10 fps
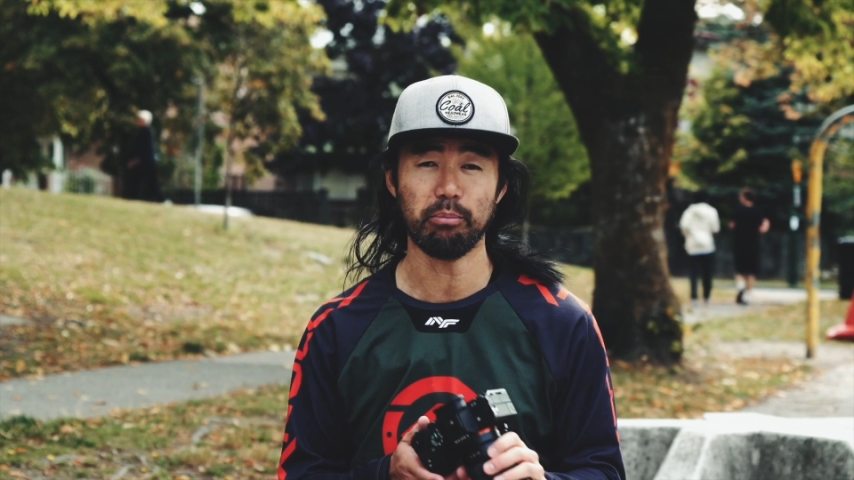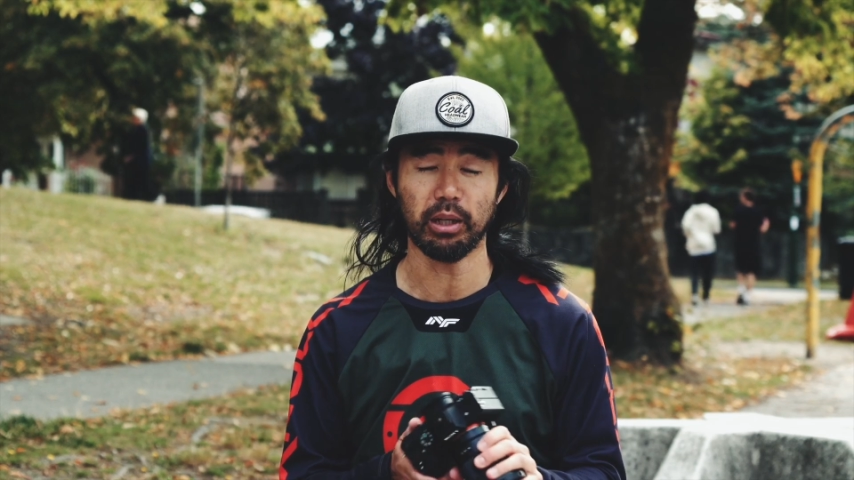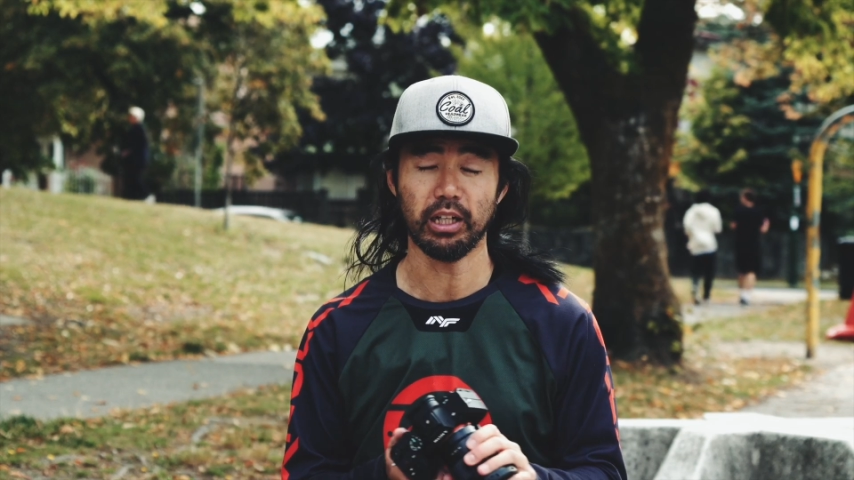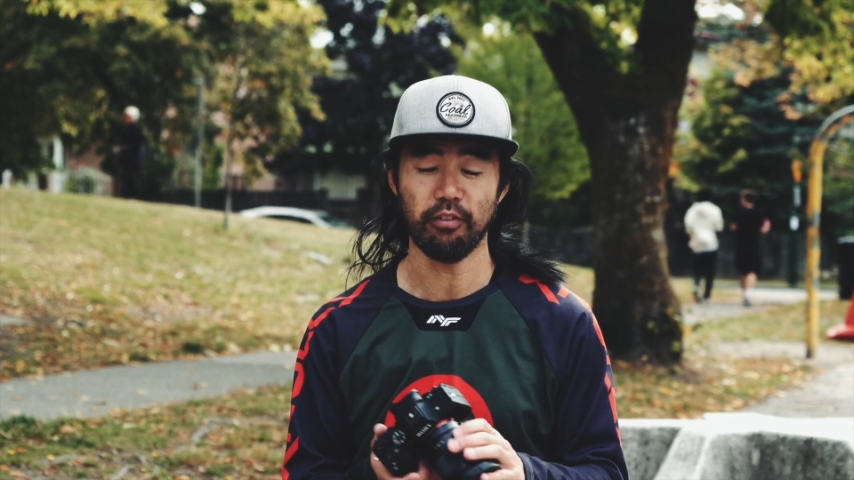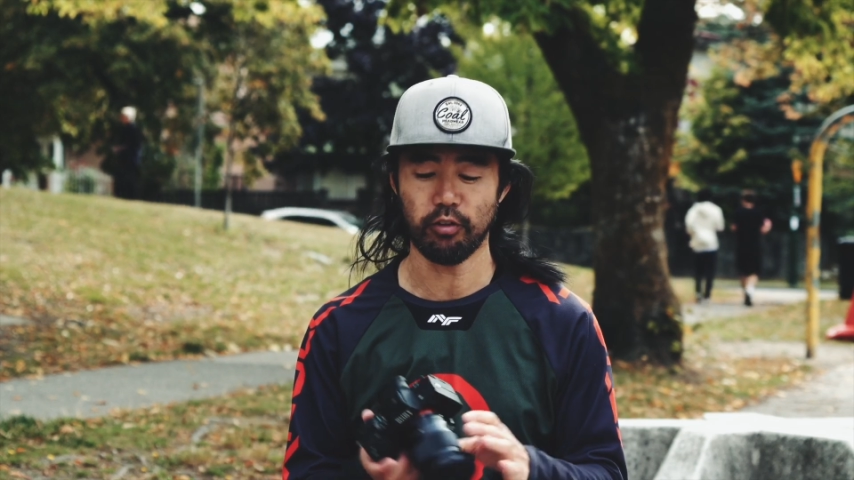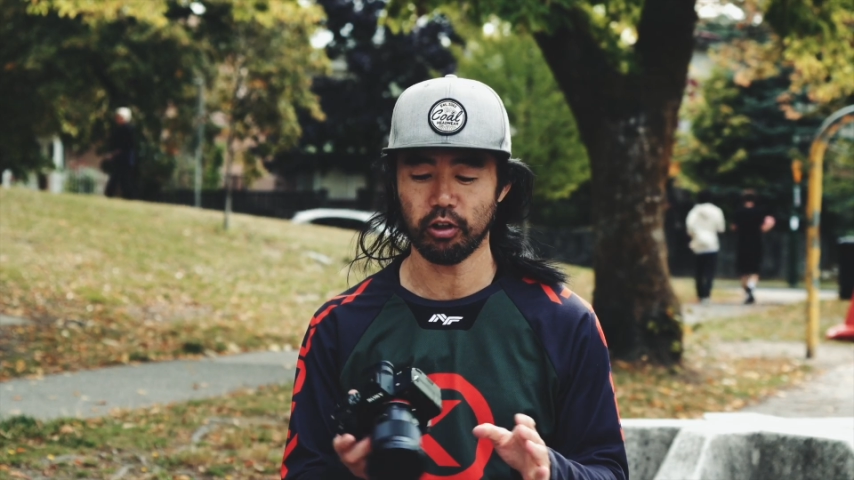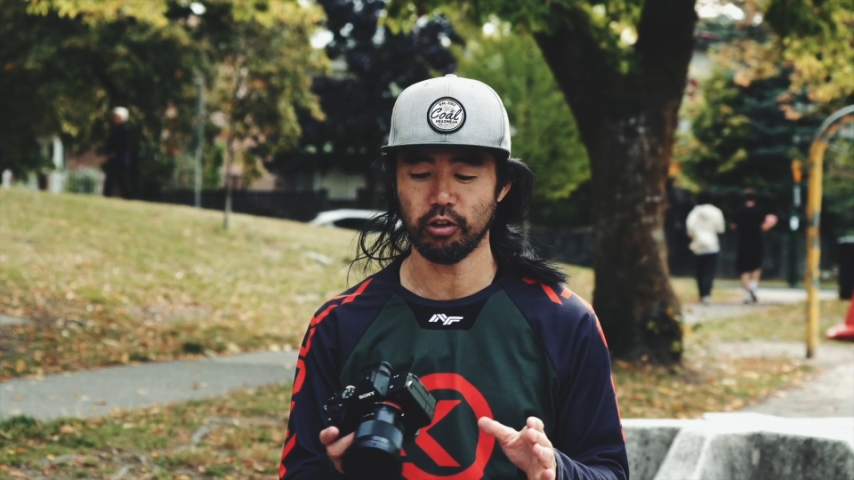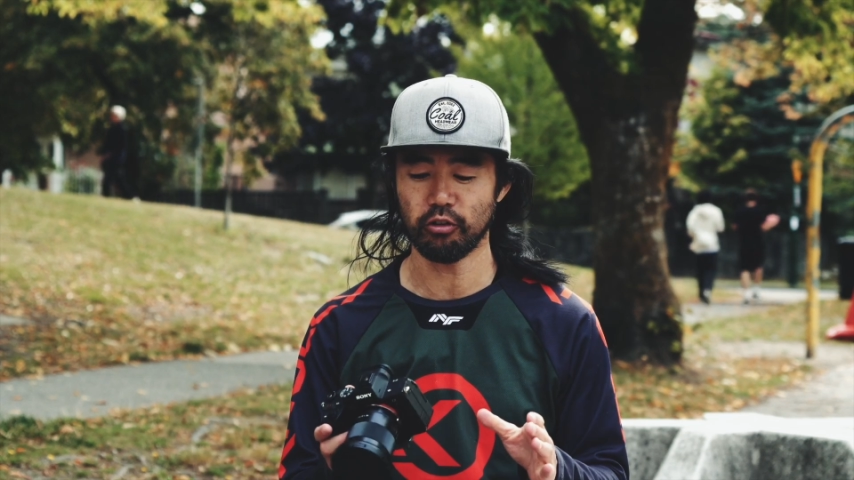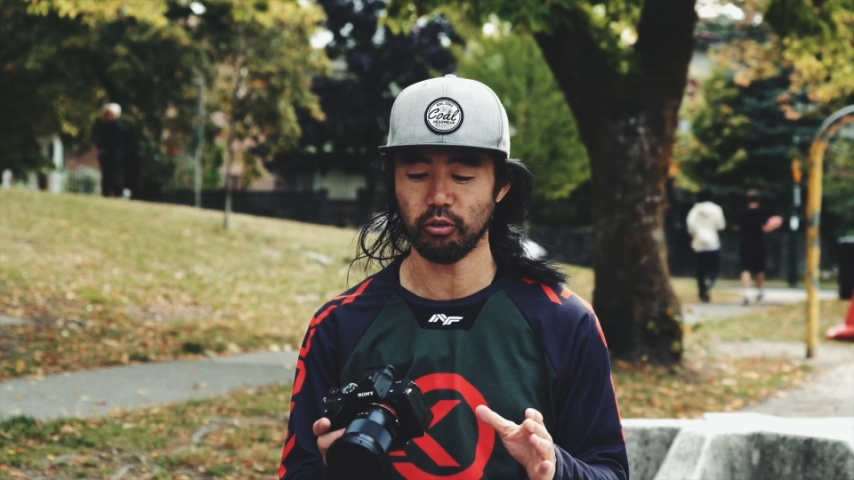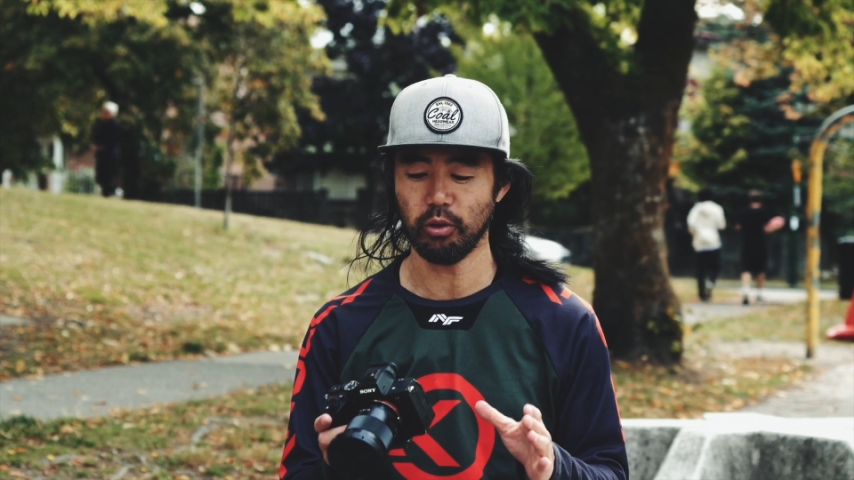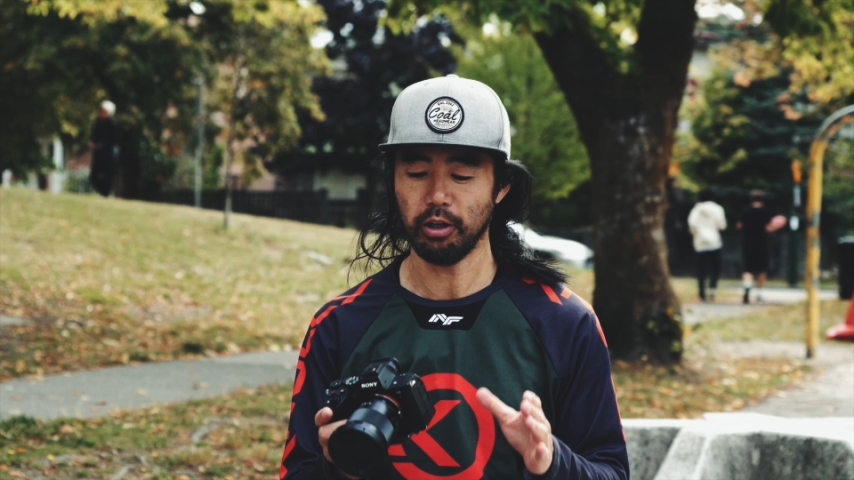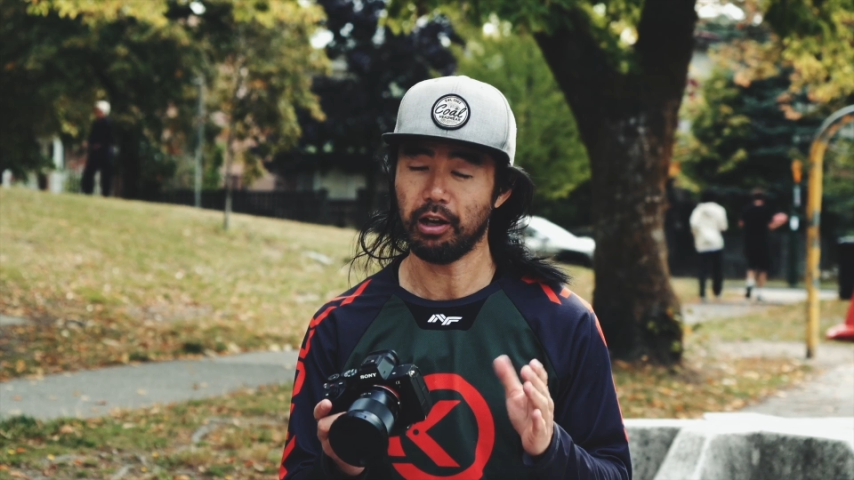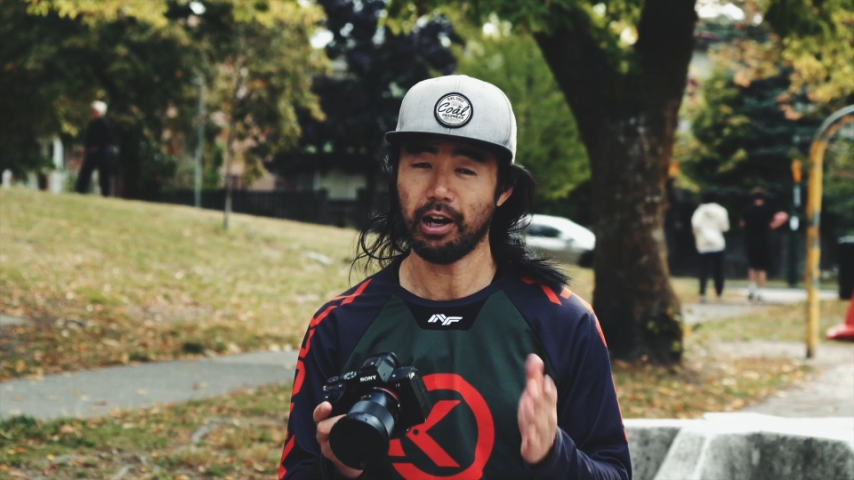but if you're gonna do a